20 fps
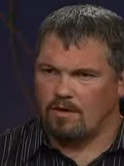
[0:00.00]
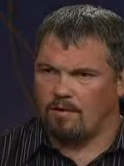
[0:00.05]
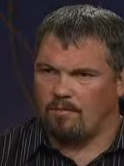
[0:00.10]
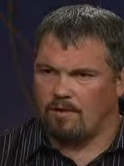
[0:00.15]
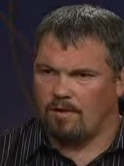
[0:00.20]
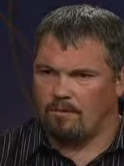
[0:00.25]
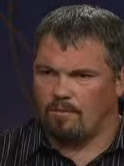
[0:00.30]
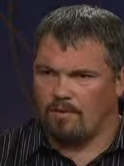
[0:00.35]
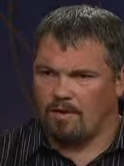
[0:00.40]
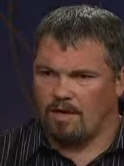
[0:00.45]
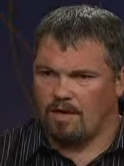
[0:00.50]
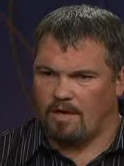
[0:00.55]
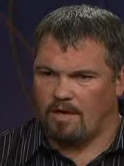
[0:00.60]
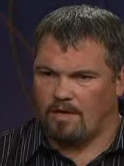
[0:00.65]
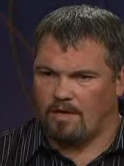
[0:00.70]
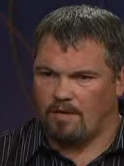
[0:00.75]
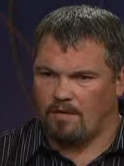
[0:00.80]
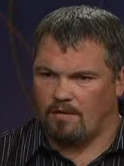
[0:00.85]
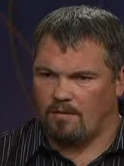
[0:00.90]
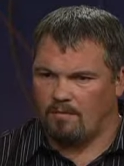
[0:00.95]
I mean,
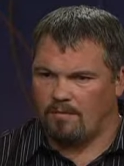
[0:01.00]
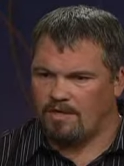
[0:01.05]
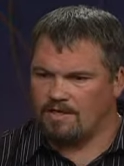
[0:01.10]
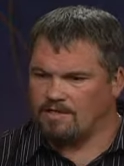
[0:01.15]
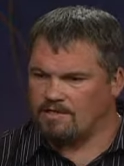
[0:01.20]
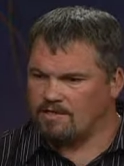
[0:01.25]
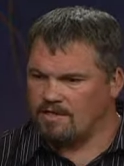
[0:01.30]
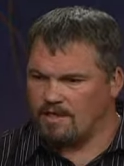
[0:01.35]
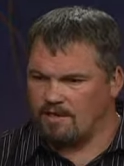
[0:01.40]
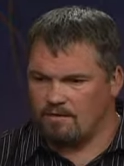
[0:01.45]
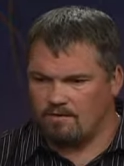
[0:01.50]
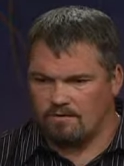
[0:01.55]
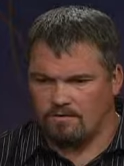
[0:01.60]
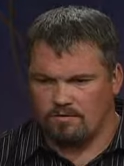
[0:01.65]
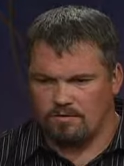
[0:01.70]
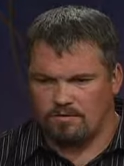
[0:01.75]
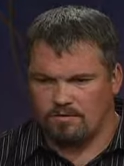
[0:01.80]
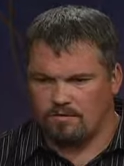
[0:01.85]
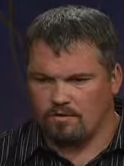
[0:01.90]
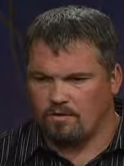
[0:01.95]
my I mean it
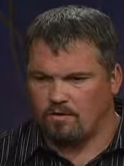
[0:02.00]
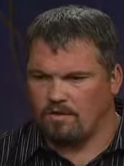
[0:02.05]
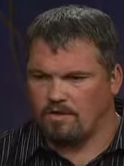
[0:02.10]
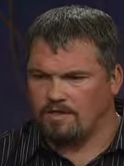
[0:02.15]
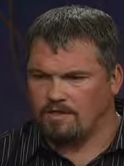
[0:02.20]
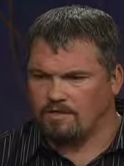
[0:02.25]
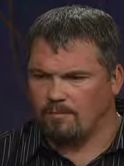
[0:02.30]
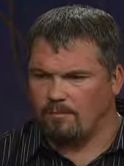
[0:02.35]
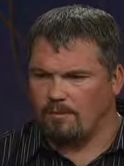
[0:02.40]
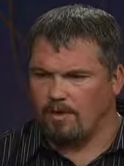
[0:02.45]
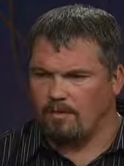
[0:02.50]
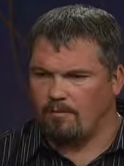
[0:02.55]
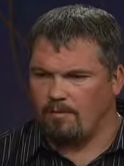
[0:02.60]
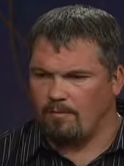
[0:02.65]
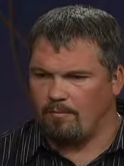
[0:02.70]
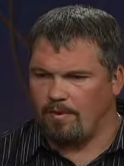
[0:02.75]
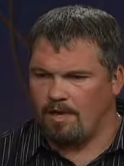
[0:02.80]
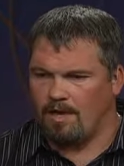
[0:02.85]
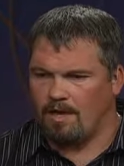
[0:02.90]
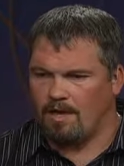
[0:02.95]
sounds crazy, but I
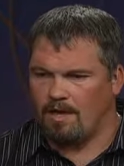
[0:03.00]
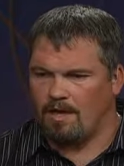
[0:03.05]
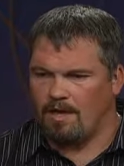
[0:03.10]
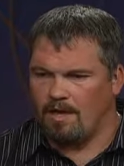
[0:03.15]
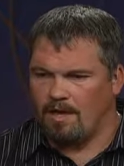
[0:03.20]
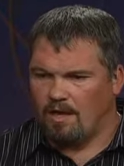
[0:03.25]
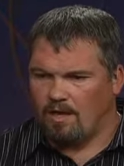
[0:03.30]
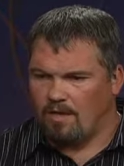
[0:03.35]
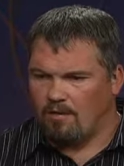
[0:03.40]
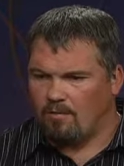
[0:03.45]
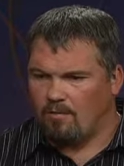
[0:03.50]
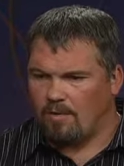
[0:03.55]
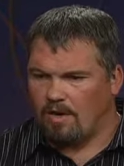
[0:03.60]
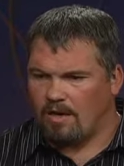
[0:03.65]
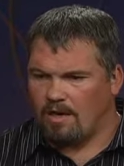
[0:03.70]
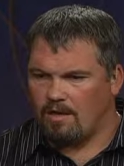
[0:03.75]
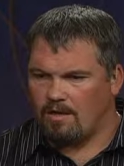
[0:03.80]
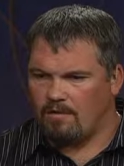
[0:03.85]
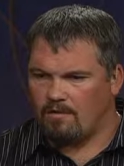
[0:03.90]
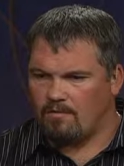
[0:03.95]
mean my
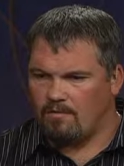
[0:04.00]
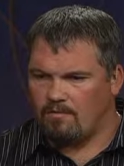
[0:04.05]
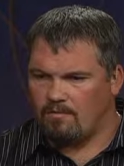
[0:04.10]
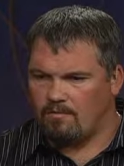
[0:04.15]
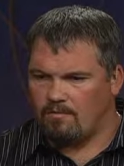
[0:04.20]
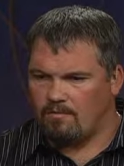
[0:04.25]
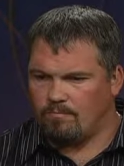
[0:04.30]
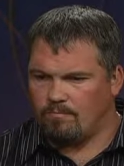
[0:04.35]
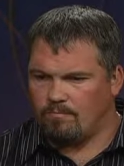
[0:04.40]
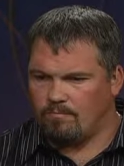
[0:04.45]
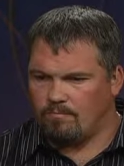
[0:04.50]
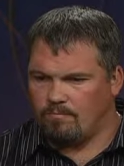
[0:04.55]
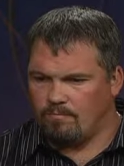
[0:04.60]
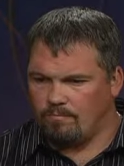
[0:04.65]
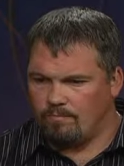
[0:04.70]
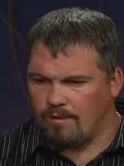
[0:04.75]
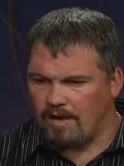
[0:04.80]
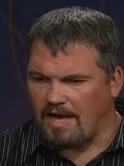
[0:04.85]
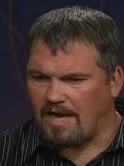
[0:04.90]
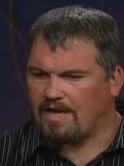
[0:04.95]
my
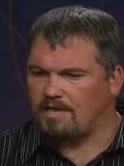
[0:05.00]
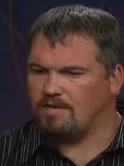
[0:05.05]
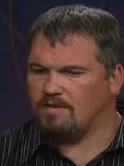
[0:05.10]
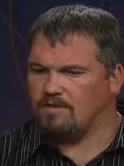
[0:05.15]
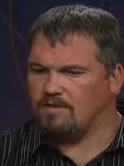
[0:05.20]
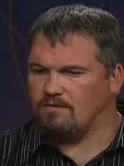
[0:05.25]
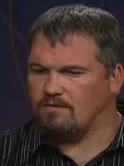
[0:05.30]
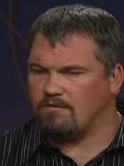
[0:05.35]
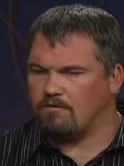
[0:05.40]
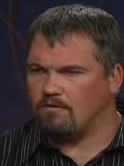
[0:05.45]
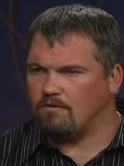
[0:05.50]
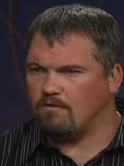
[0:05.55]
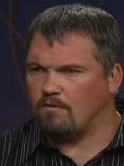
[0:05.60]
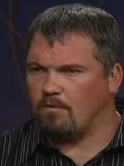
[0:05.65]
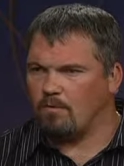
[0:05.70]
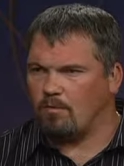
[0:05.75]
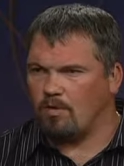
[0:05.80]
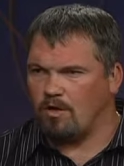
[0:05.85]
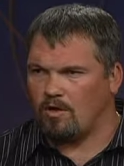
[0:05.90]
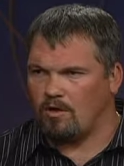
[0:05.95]
passion for
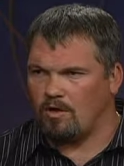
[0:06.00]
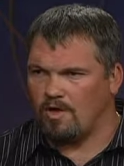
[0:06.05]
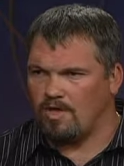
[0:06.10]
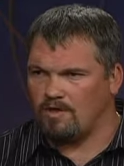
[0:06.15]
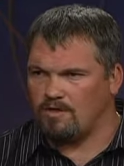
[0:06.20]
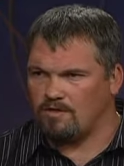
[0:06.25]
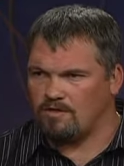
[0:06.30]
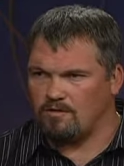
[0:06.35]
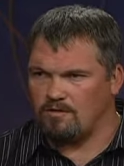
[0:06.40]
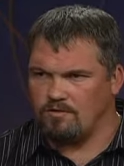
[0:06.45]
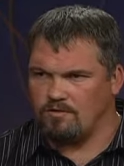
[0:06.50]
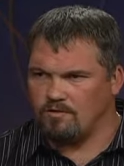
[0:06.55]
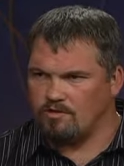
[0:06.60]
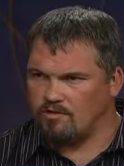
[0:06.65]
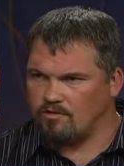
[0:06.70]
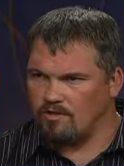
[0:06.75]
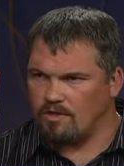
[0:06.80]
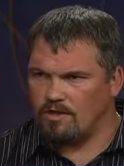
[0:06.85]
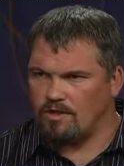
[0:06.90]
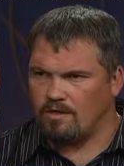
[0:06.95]
football had to do
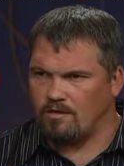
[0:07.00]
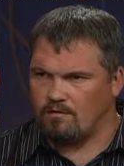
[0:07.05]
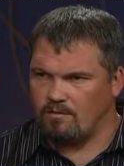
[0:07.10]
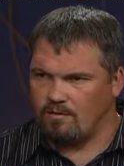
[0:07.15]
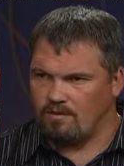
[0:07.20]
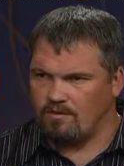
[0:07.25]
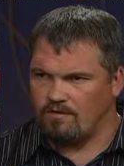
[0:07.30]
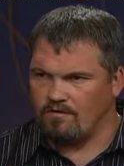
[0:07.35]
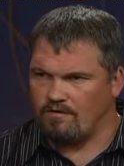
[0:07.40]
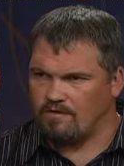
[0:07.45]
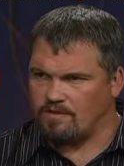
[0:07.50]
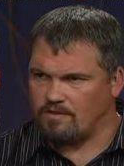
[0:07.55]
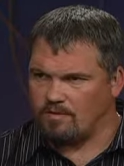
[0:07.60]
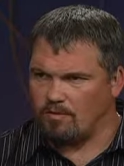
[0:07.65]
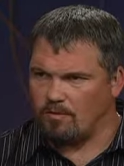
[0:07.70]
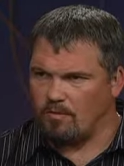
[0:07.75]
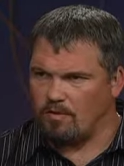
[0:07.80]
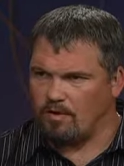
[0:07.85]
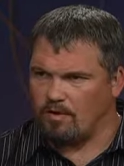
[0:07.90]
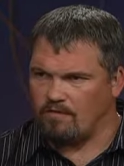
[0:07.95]
strictly with the
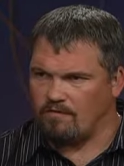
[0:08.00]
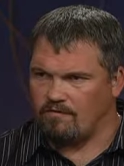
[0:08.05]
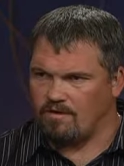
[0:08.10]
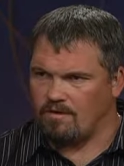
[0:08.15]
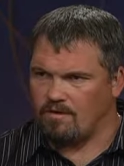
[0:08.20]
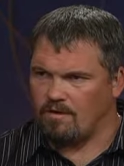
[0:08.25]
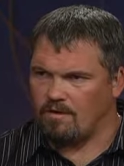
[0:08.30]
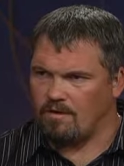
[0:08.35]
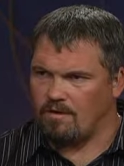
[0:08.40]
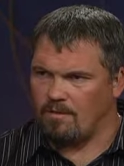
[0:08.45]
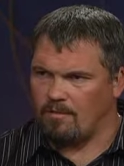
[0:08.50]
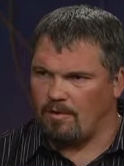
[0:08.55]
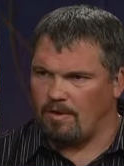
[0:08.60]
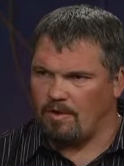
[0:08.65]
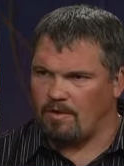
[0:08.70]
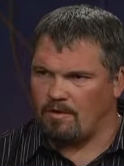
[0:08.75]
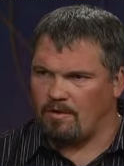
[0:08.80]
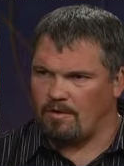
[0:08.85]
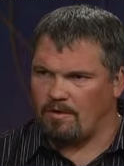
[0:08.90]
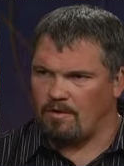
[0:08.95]
physical part of it. I
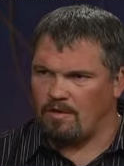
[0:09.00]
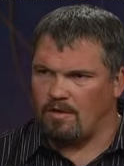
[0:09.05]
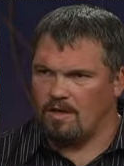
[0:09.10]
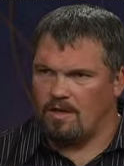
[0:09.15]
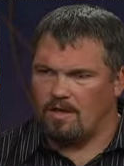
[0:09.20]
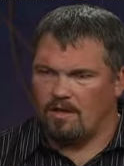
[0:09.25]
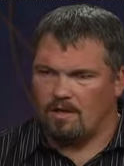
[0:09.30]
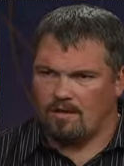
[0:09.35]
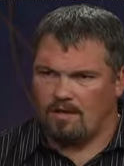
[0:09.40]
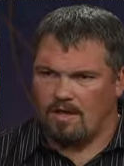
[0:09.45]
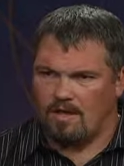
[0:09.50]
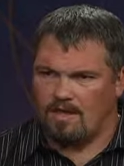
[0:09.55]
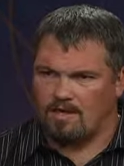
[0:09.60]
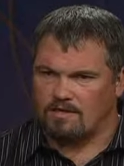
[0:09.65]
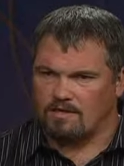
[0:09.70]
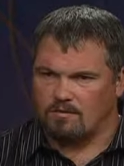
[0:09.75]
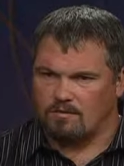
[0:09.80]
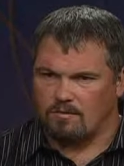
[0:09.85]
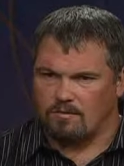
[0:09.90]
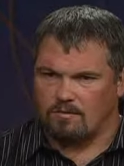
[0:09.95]
mean, the the
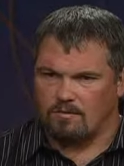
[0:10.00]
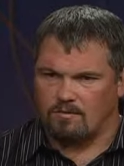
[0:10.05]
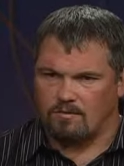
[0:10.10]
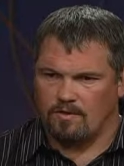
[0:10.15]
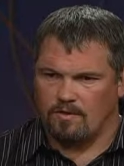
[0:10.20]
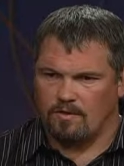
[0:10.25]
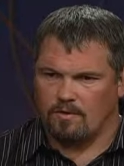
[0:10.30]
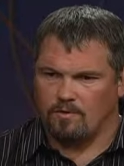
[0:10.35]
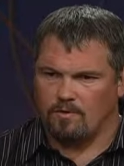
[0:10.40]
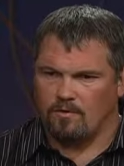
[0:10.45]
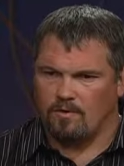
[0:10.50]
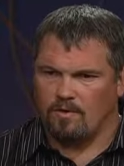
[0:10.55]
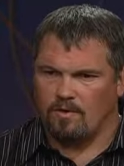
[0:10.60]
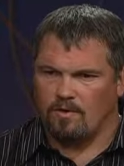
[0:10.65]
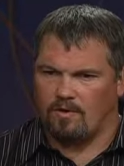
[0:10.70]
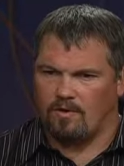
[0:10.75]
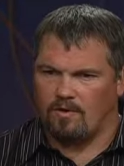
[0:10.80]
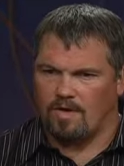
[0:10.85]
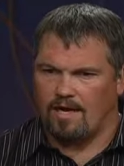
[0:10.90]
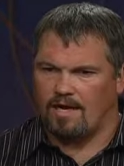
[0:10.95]
actual, you know, what
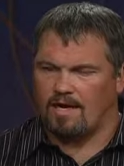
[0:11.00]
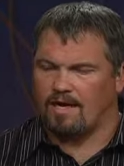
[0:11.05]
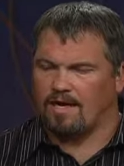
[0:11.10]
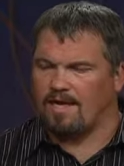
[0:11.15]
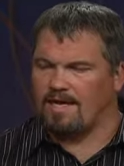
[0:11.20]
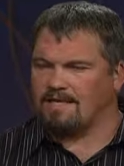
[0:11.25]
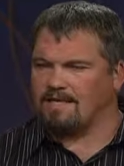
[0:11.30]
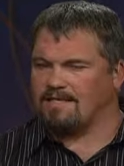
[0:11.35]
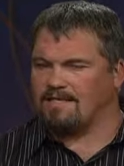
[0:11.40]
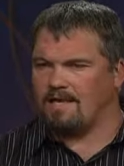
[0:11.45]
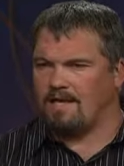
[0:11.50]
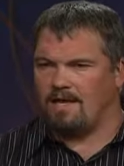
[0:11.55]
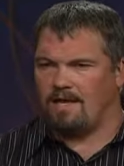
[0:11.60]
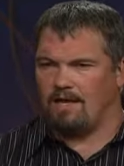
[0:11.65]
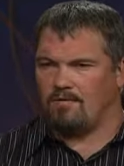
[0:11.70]
I got asked today.